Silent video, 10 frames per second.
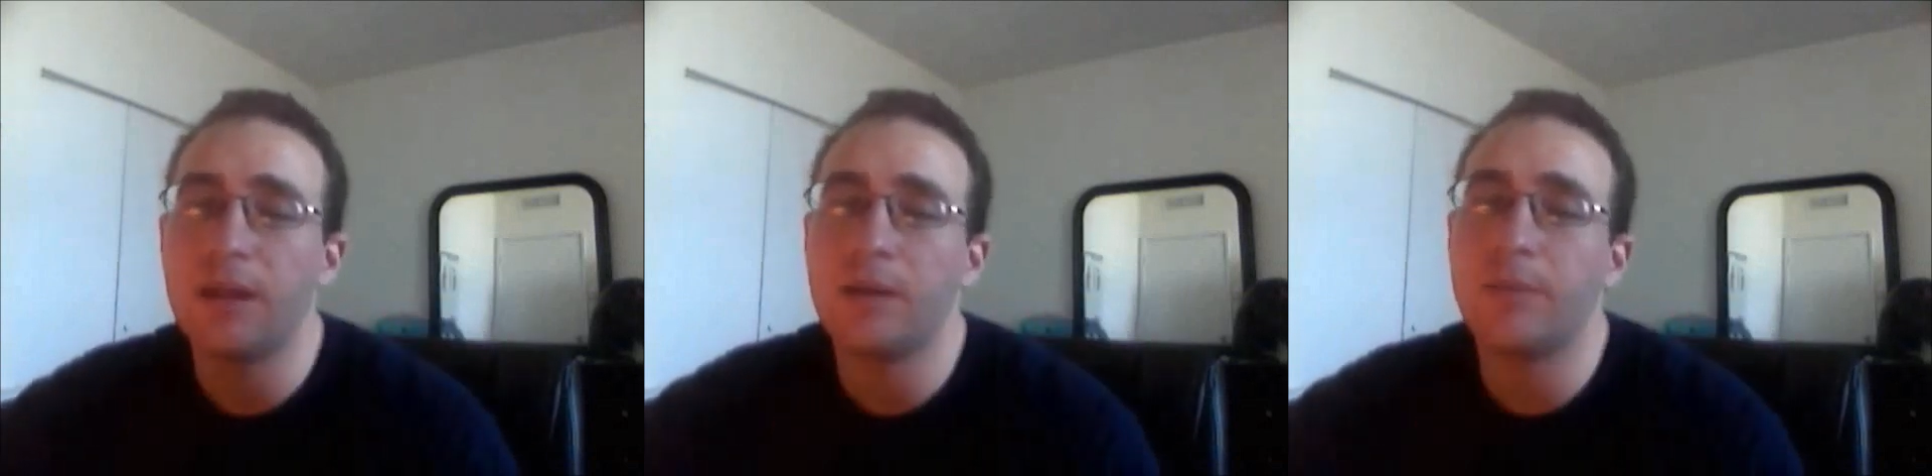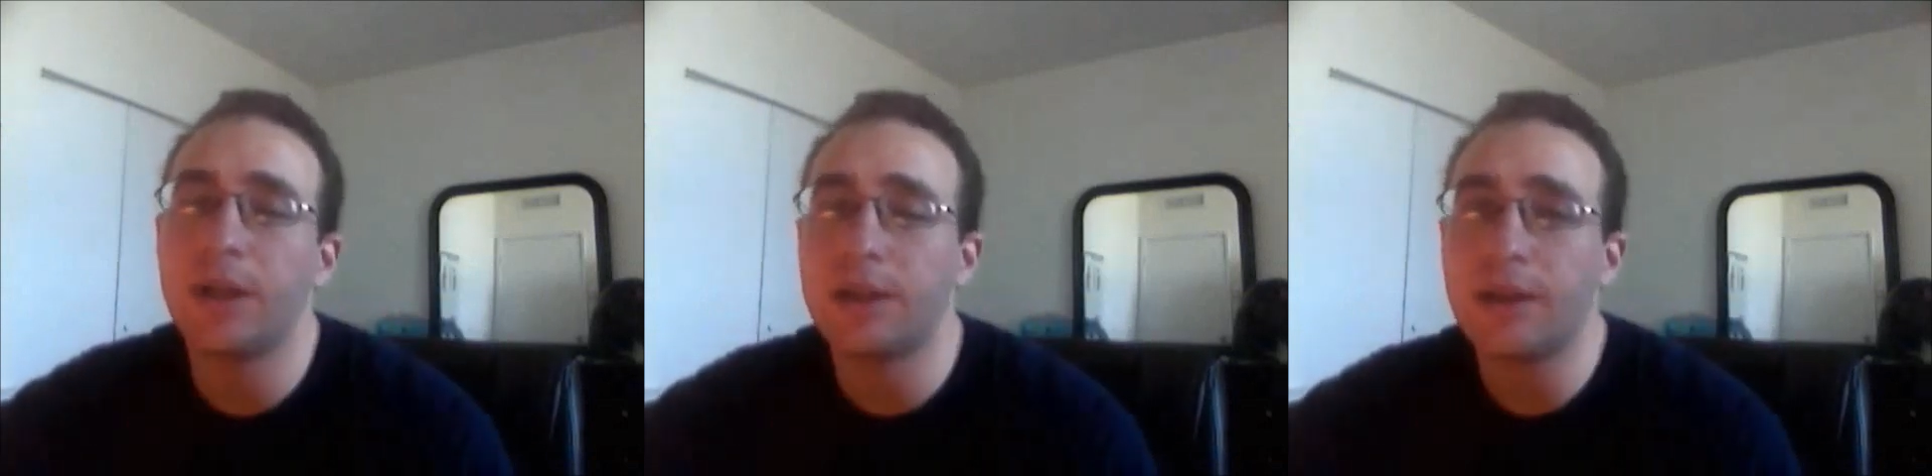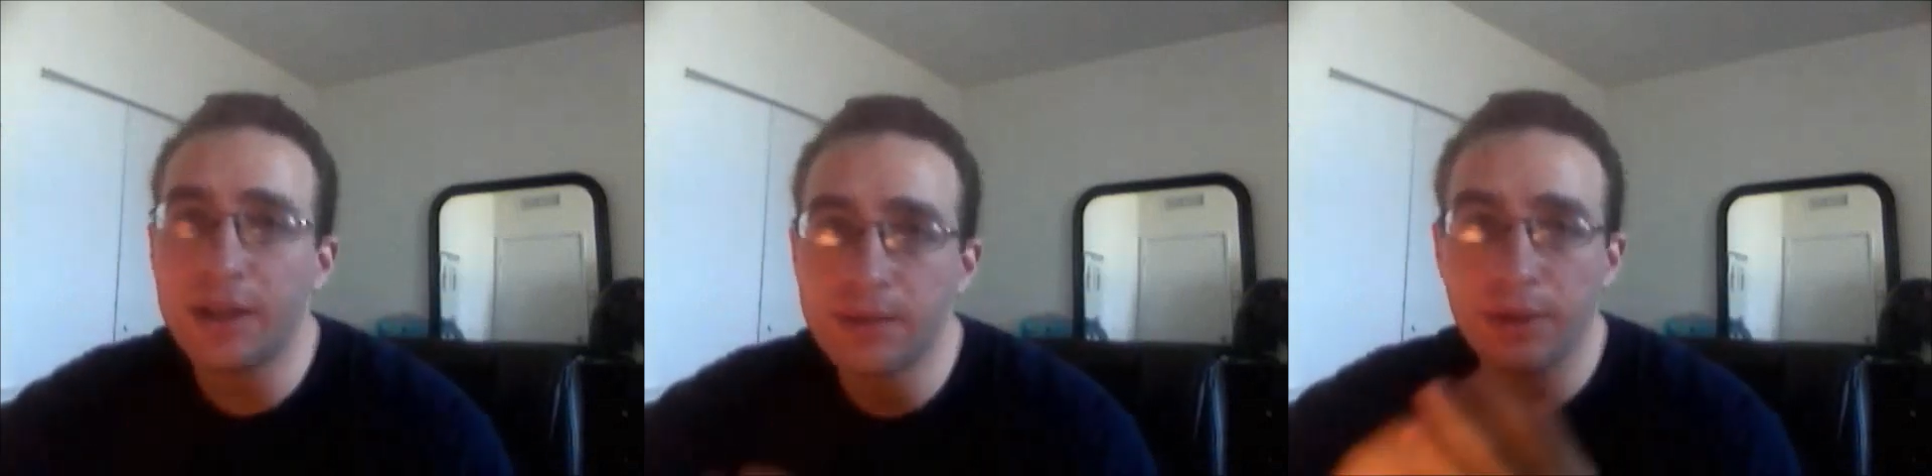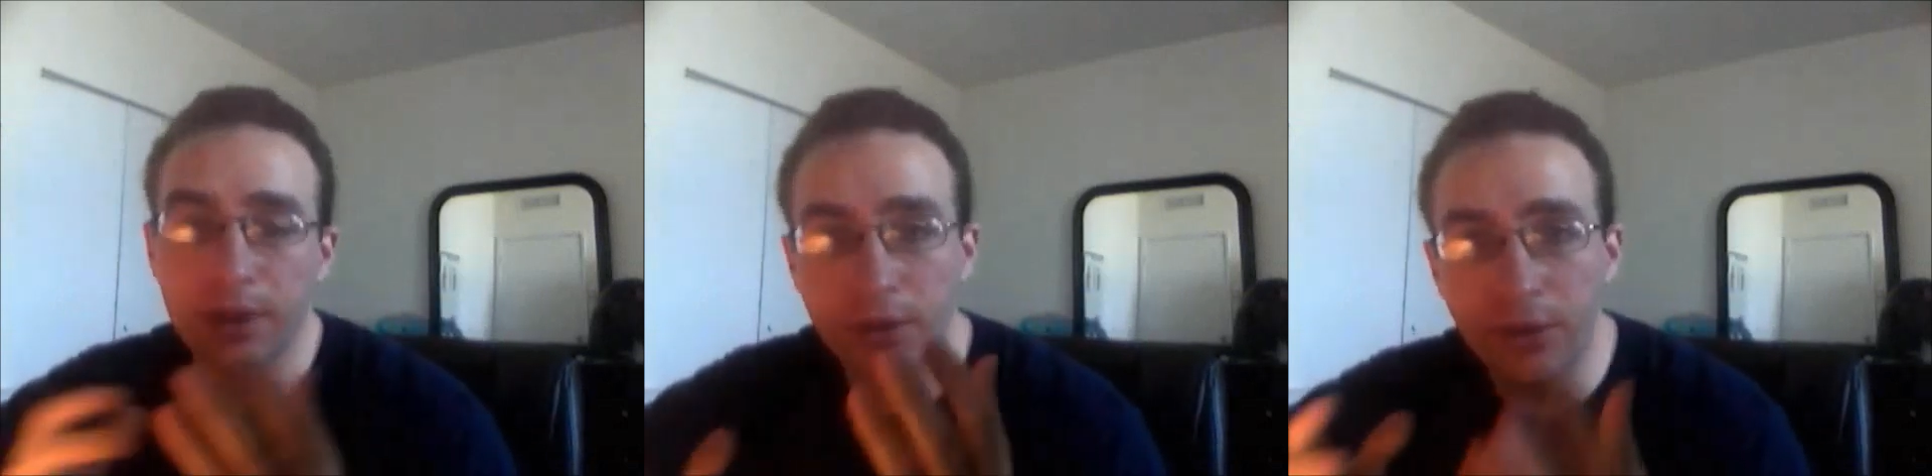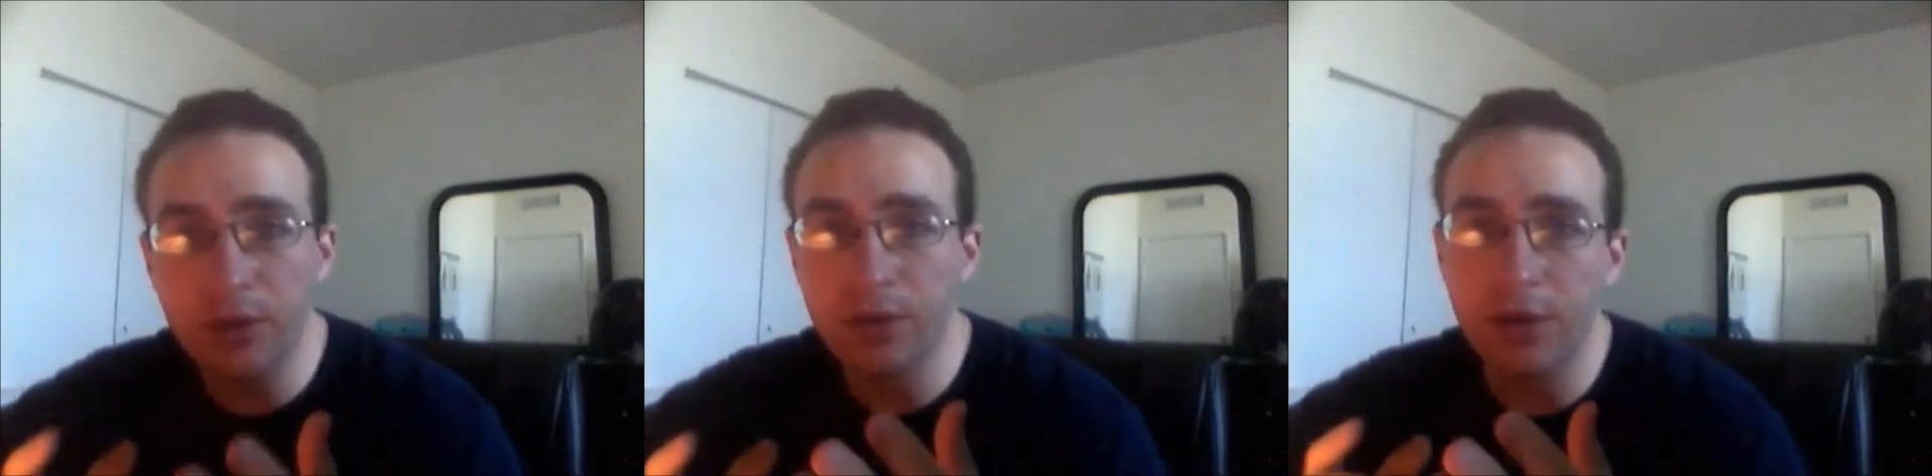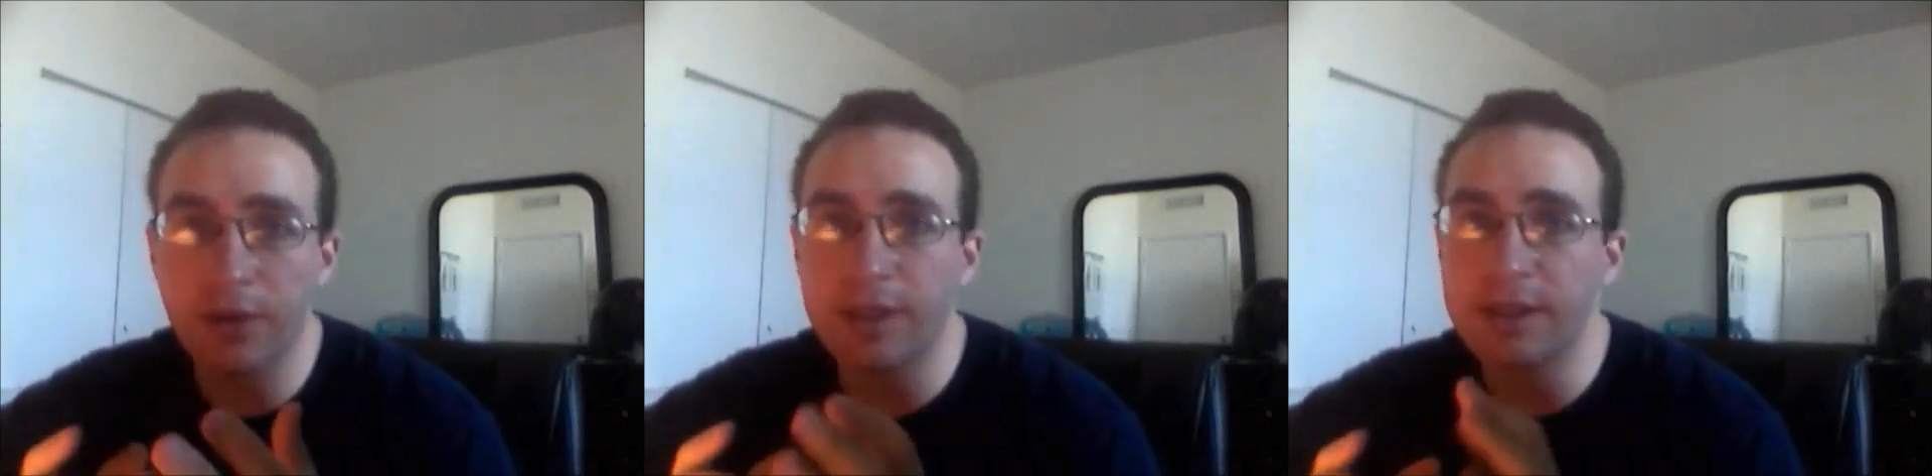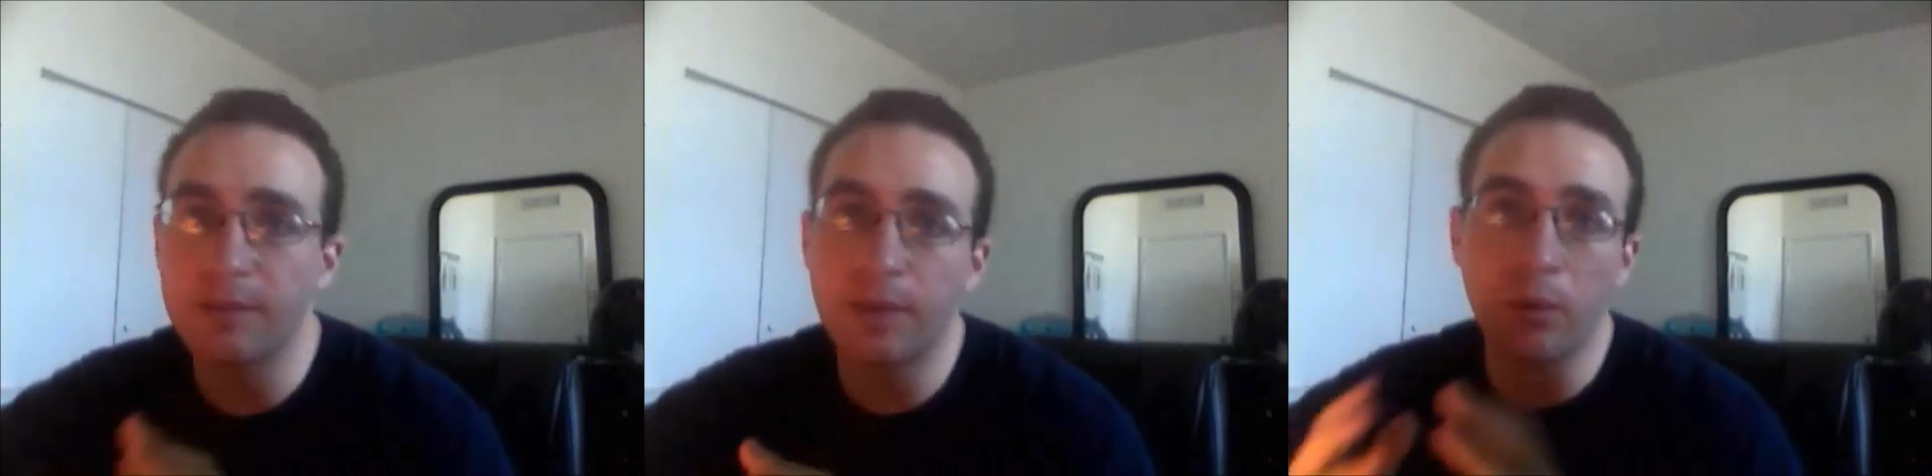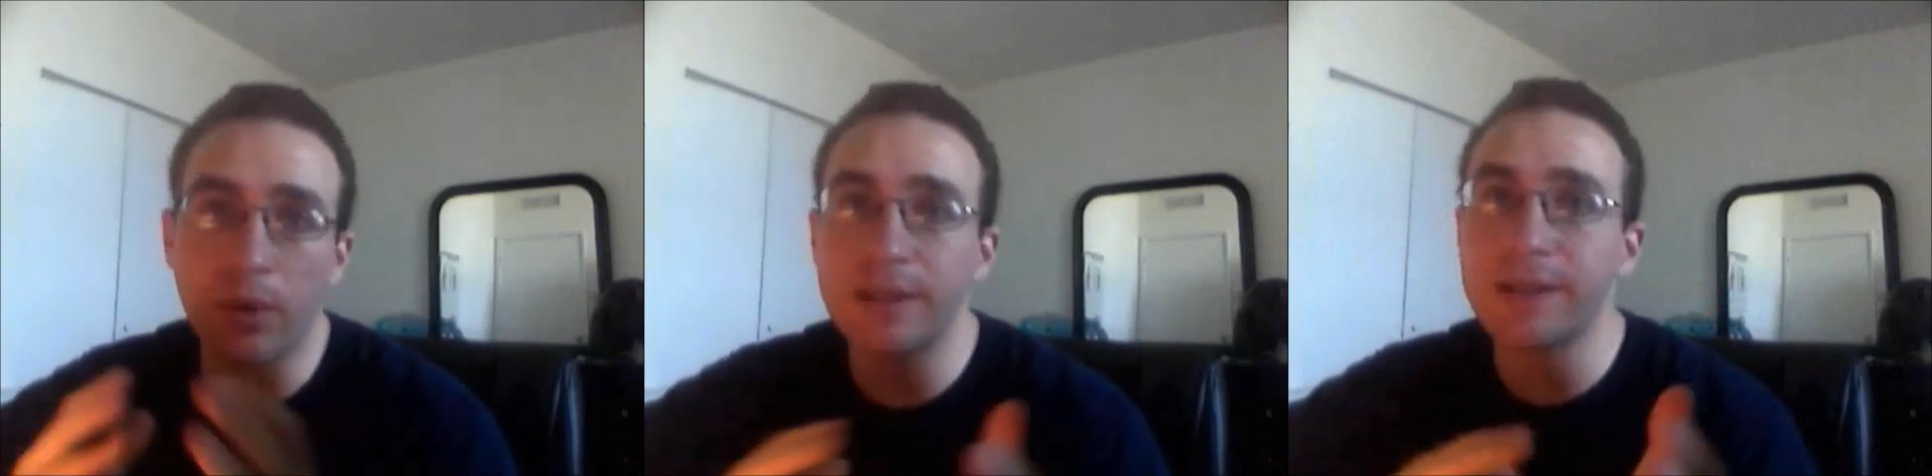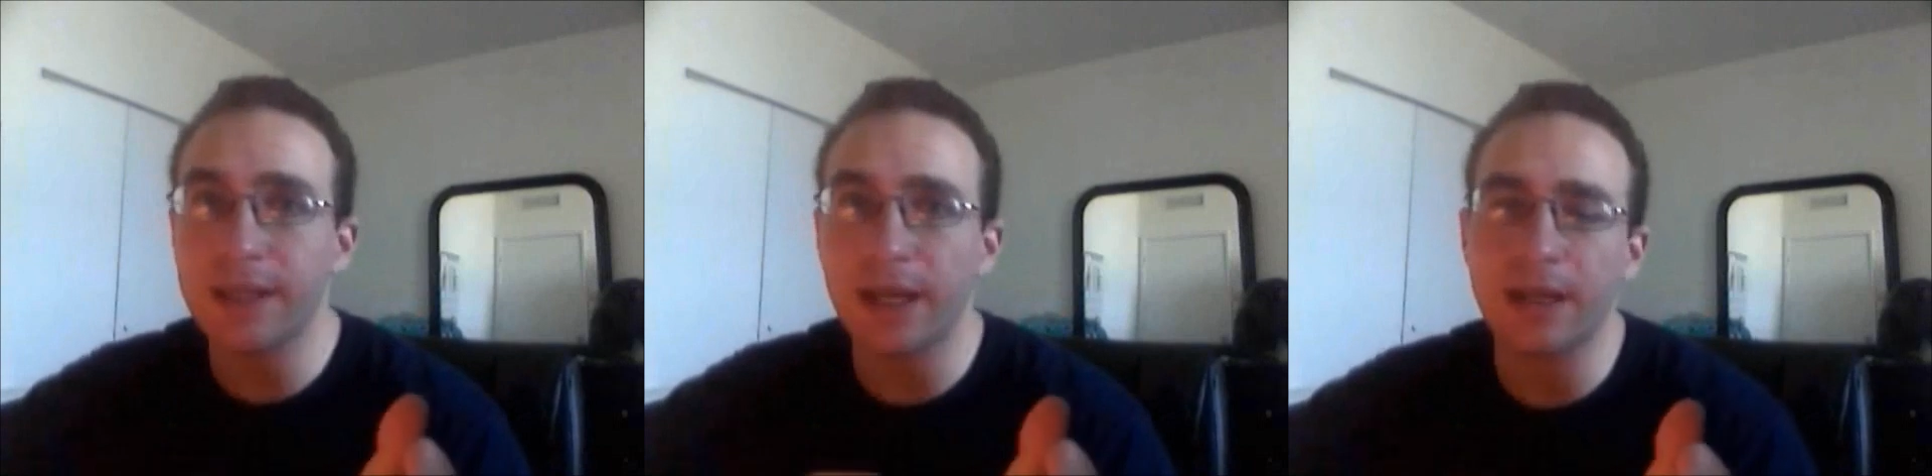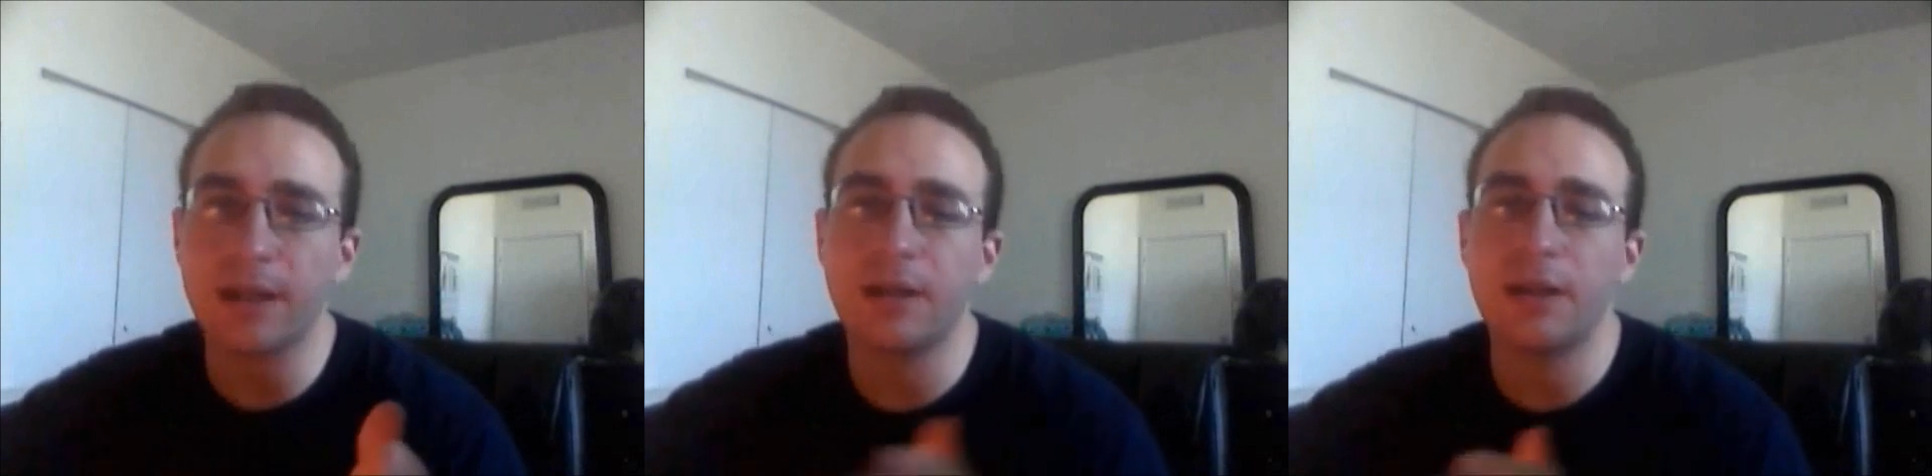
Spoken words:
But the thing is, with lacunar strokes, that's going to be one-sided.